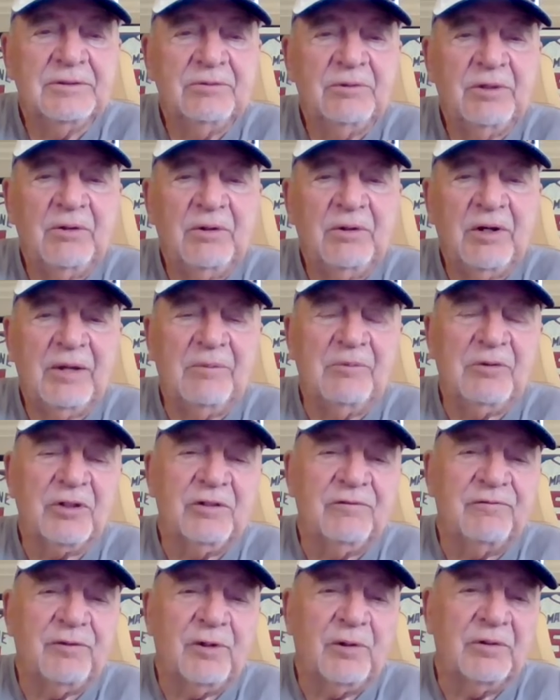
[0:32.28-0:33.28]
Well, what I'm
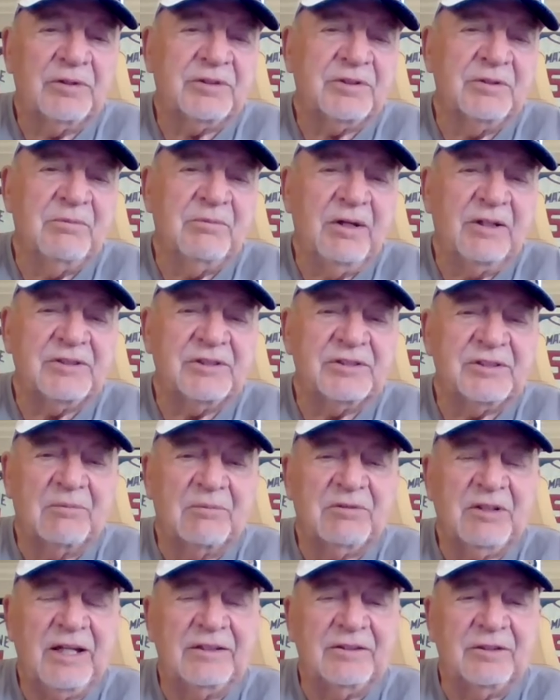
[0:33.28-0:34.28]
looking forward to much is
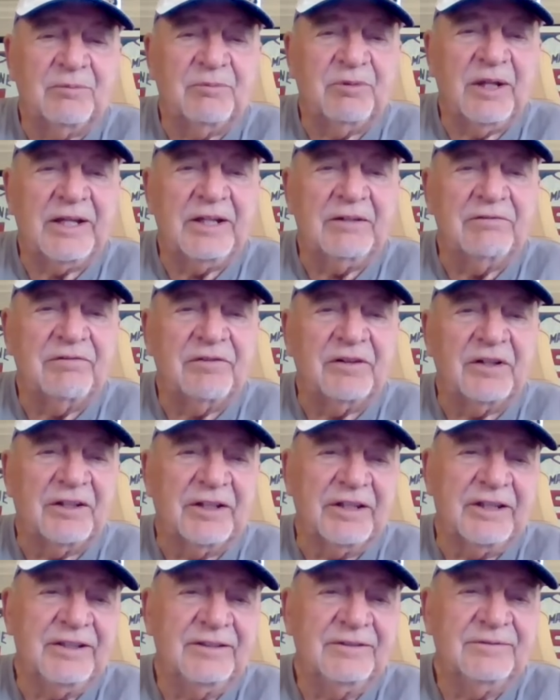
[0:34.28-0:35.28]
I'm glad they're playing
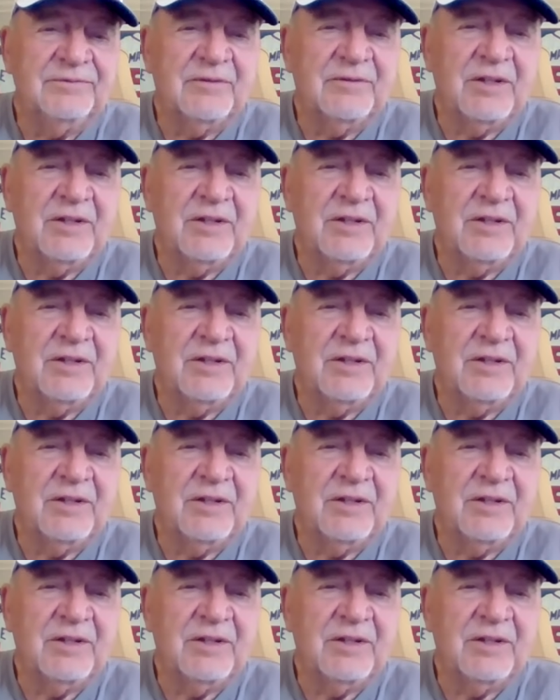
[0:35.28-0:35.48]
Philly.